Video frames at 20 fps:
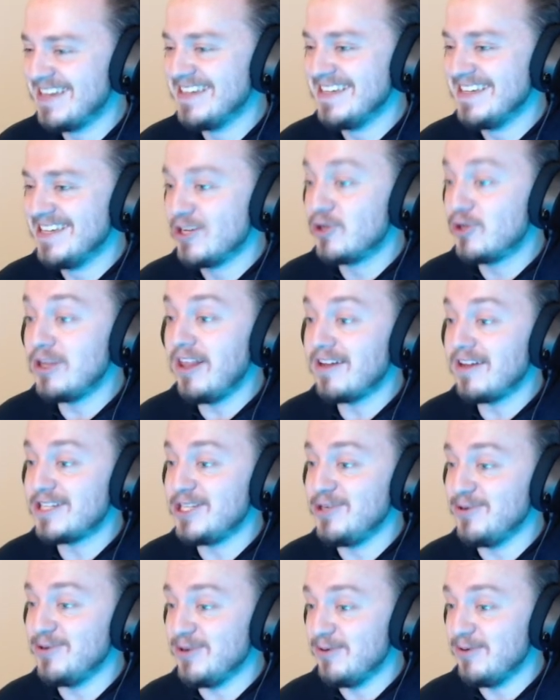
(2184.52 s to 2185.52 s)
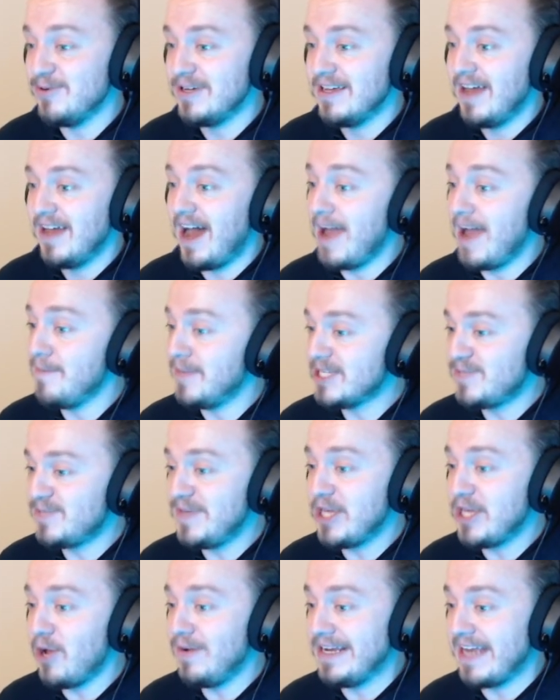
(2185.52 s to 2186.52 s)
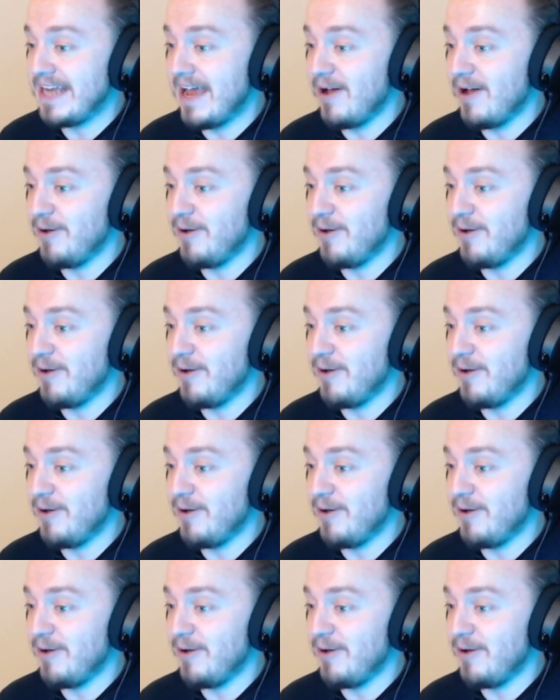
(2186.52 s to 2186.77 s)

Good luck to you. I must be going now.